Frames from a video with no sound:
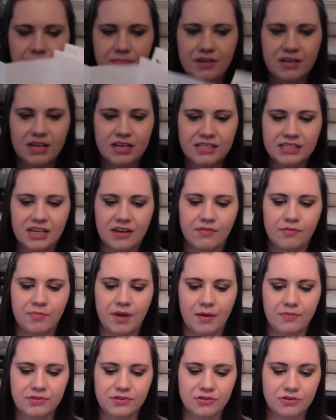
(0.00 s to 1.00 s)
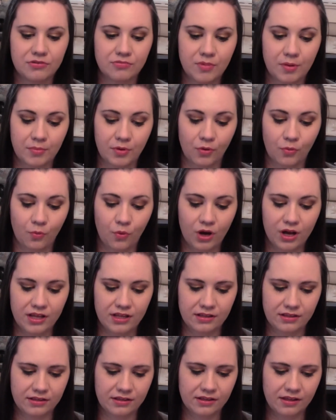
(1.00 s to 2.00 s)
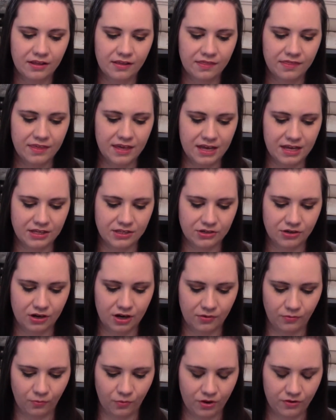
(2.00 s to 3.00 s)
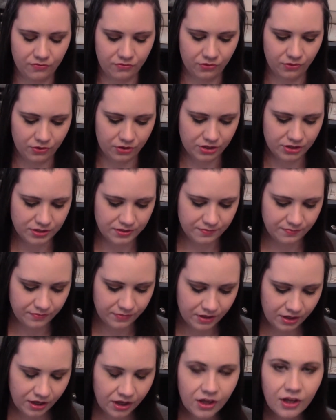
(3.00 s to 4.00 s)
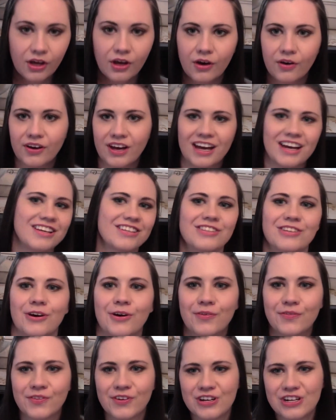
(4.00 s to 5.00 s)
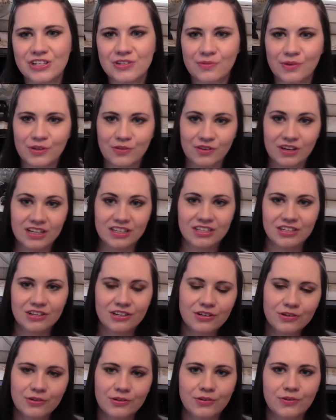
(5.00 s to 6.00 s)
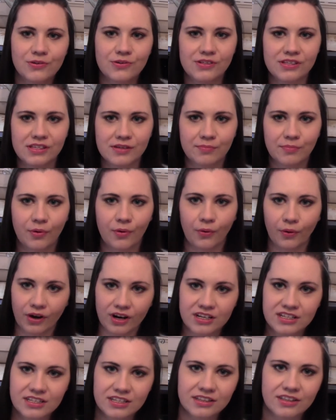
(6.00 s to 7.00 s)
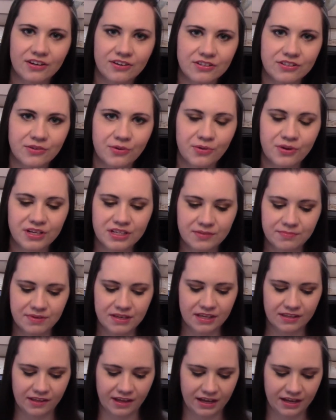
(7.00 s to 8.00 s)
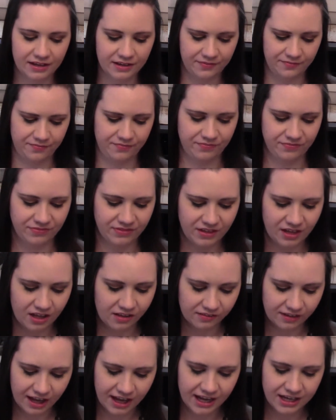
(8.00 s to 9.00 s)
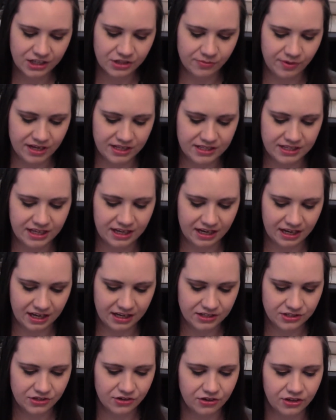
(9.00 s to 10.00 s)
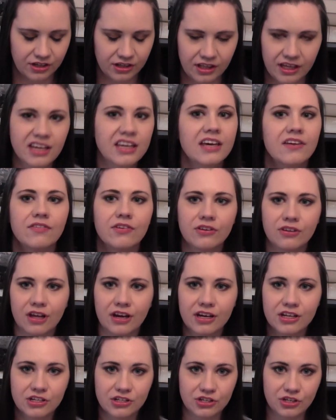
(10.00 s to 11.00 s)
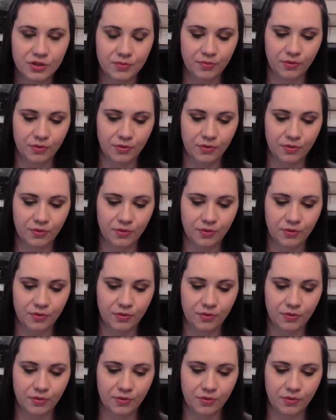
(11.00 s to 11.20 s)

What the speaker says: might be nice to have a map so you can remember what things are on what floors. Okay, so first when you get to your cruise port, there's going to be like a line to wait to get in. So you're gonna like give your luggage to